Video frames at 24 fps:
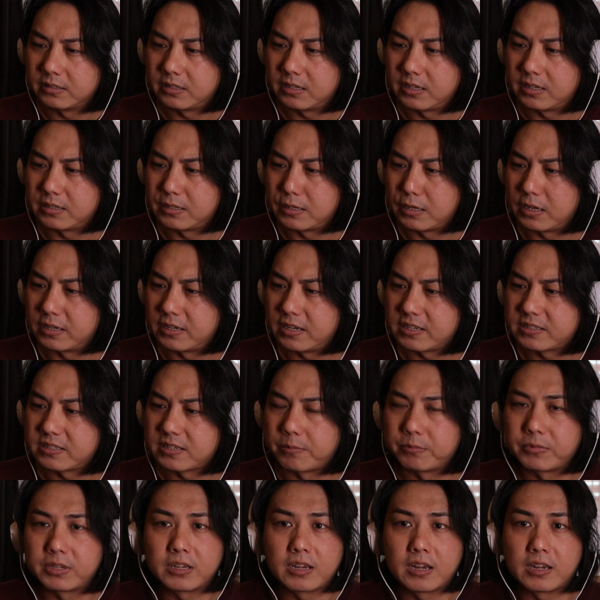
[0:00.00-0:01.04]
and that's
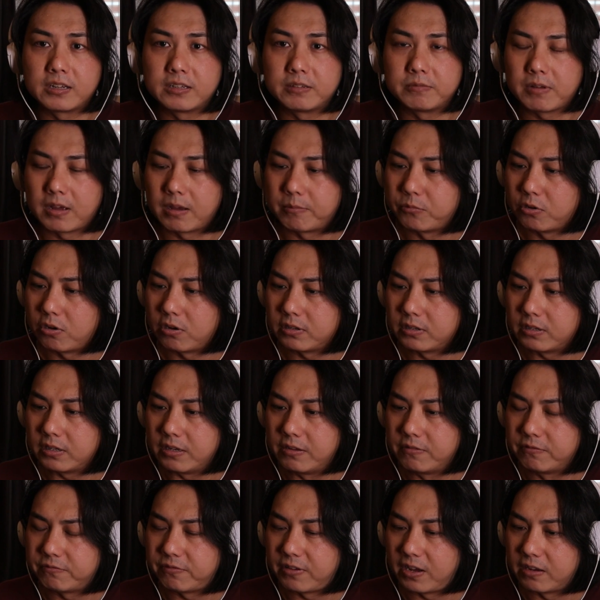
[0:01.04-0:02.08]
something I'm not
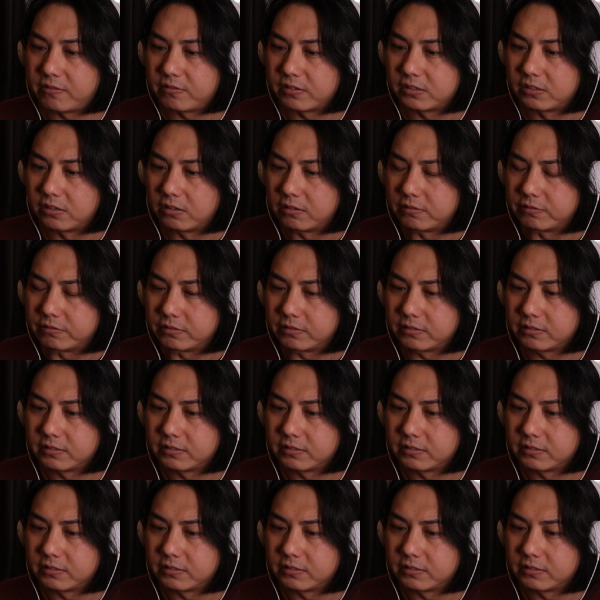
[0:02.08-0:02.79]
in favor of.